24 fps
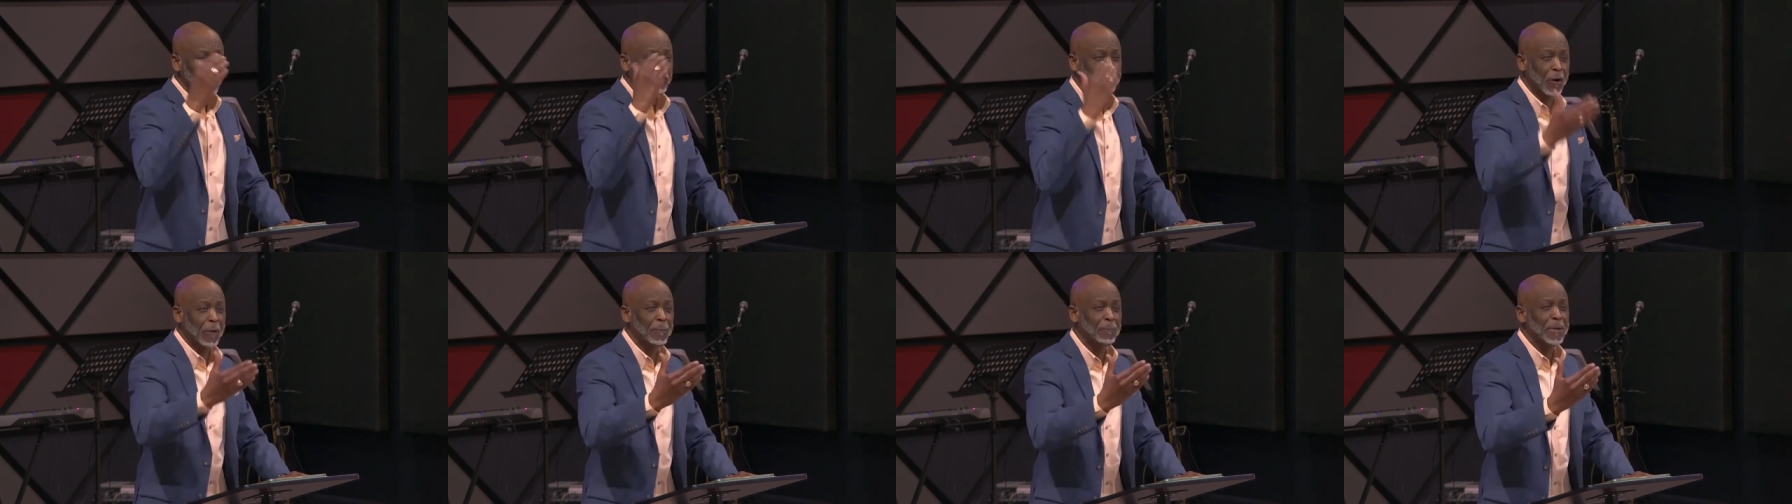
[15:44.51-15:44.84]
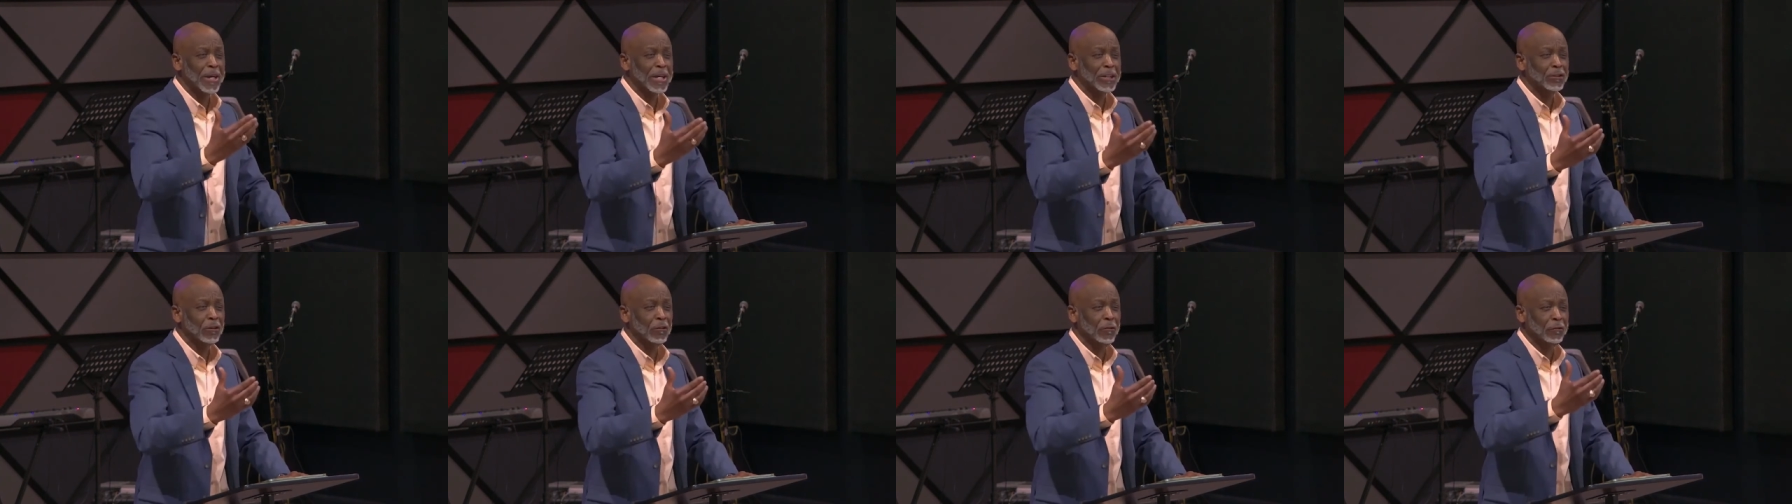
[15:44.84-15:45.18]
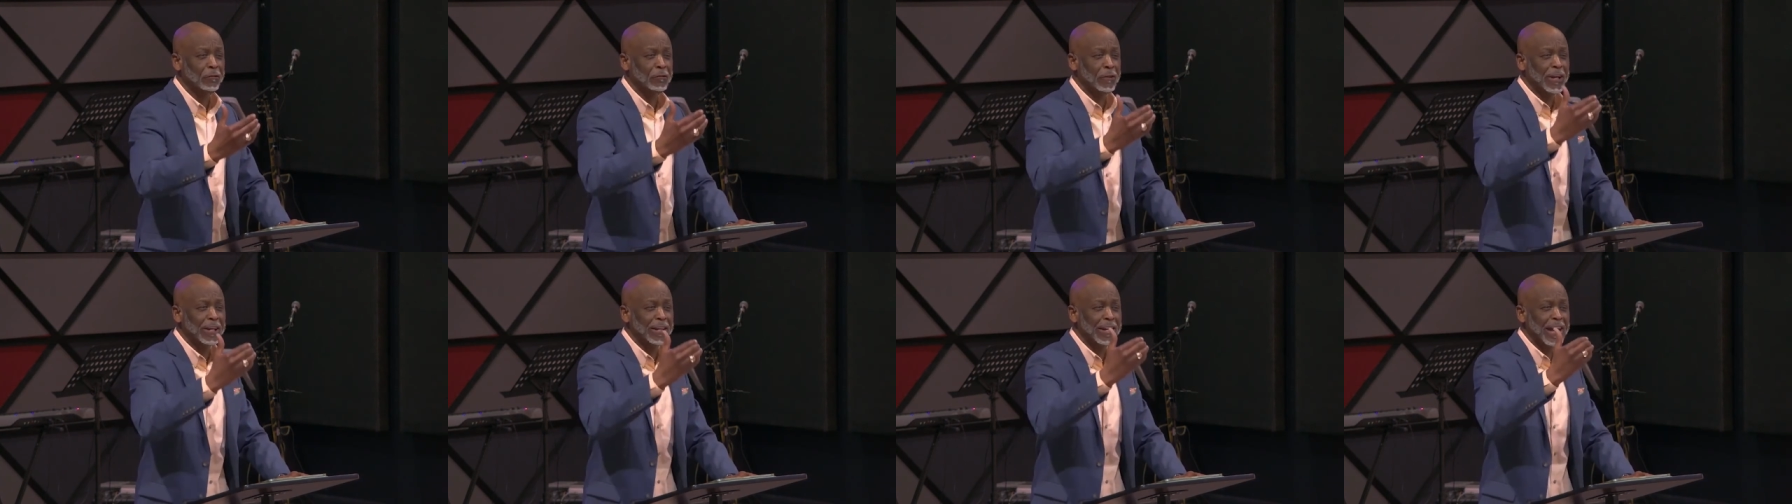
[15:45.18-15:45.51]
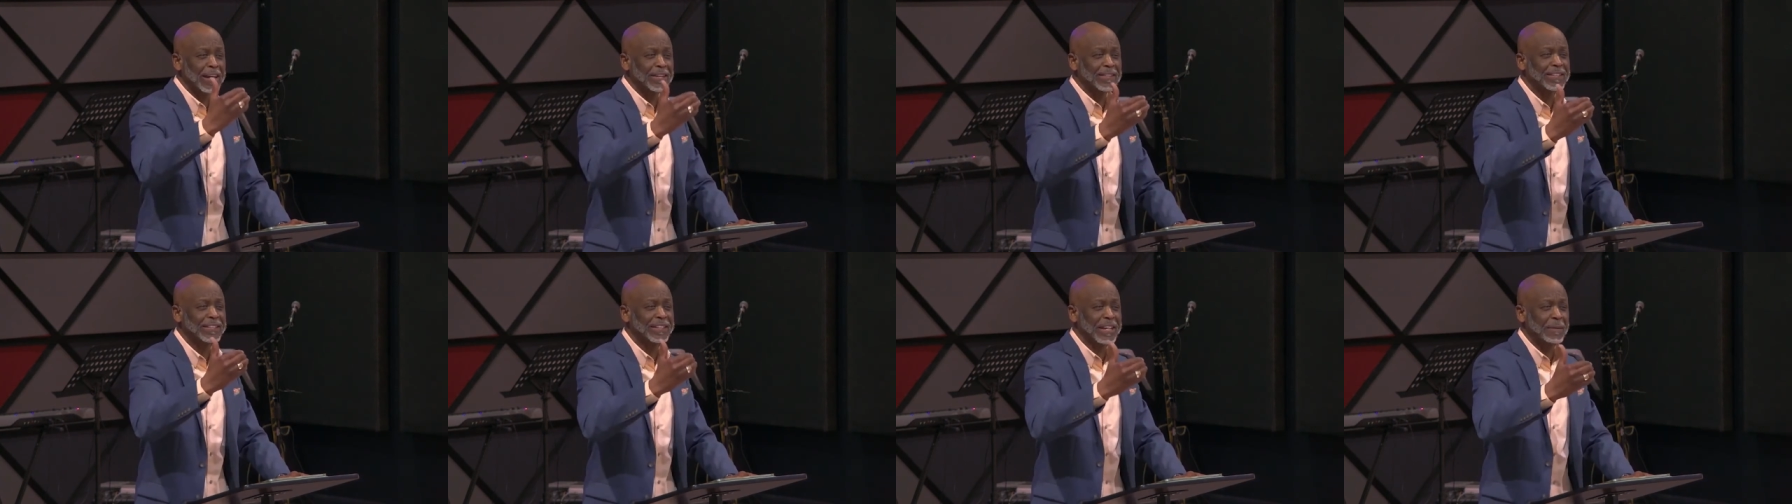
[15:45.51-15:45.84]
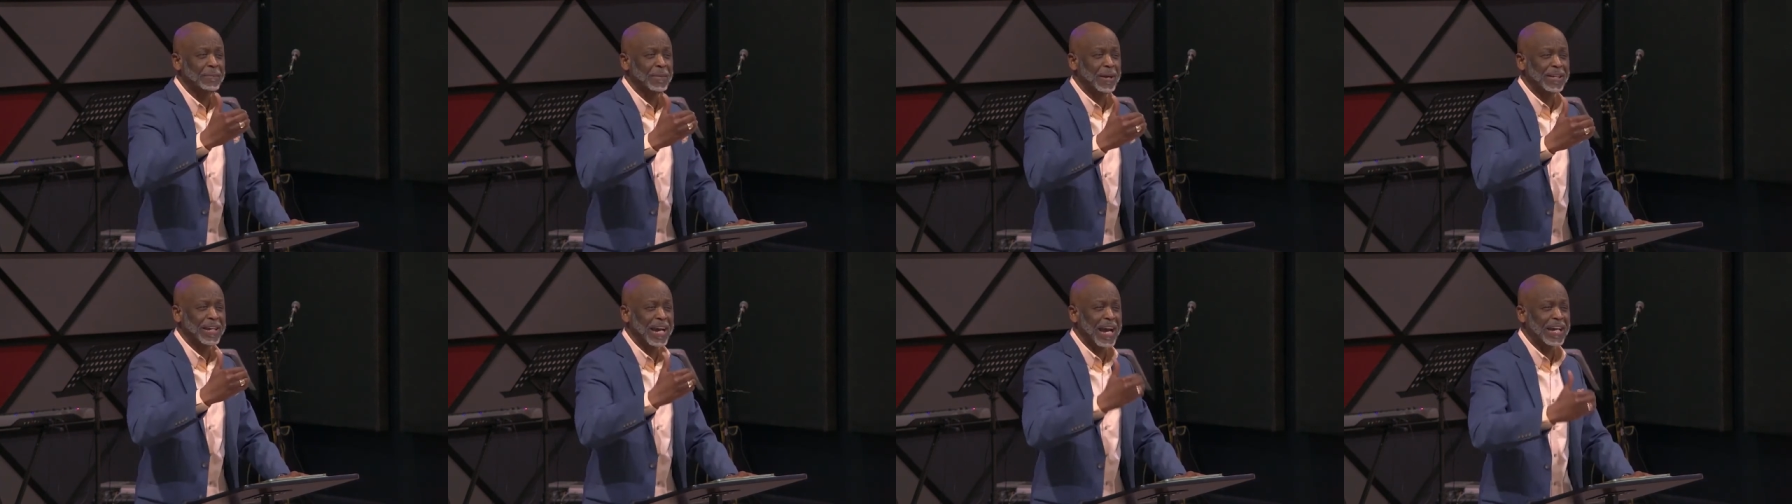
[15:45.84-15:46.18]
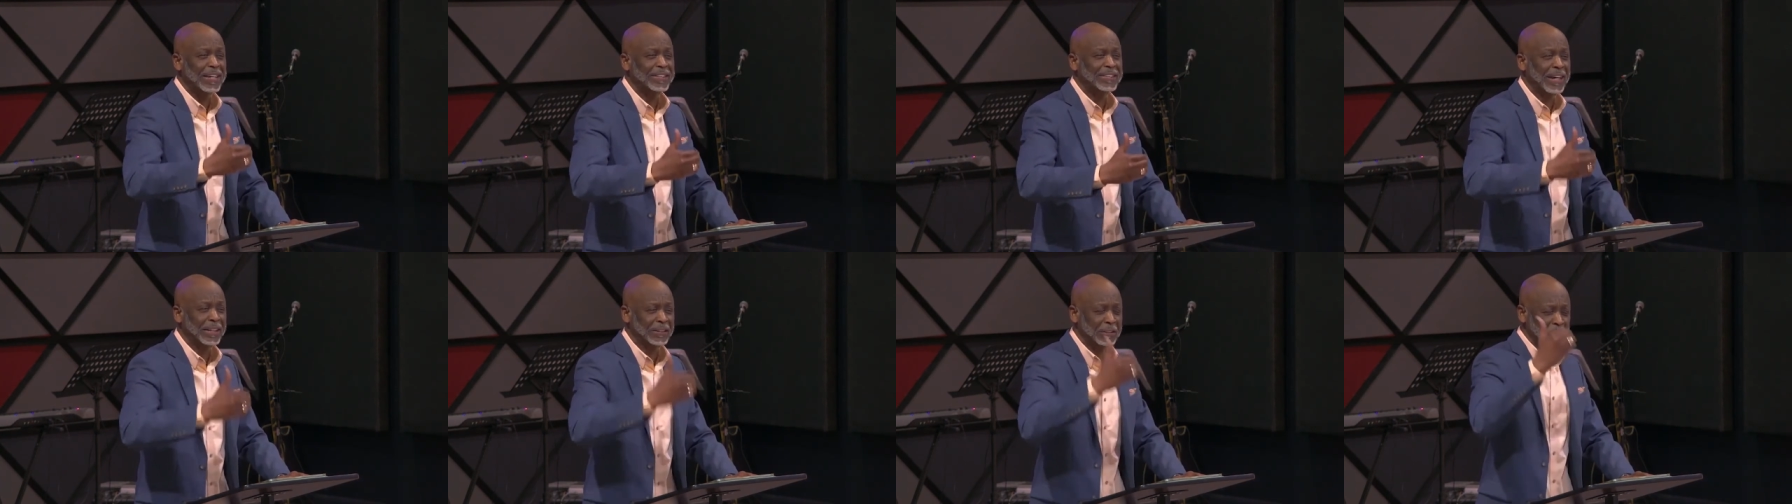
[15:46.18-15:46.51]
for me to feel
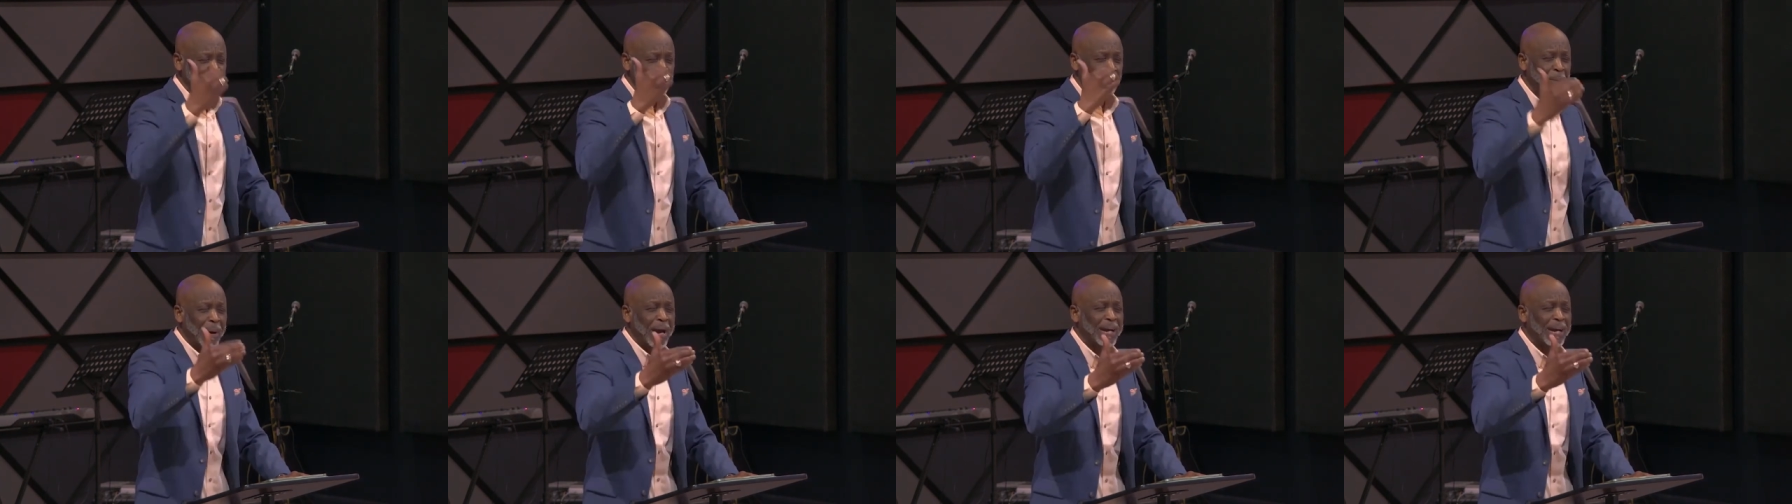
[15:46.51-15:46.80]
intimidated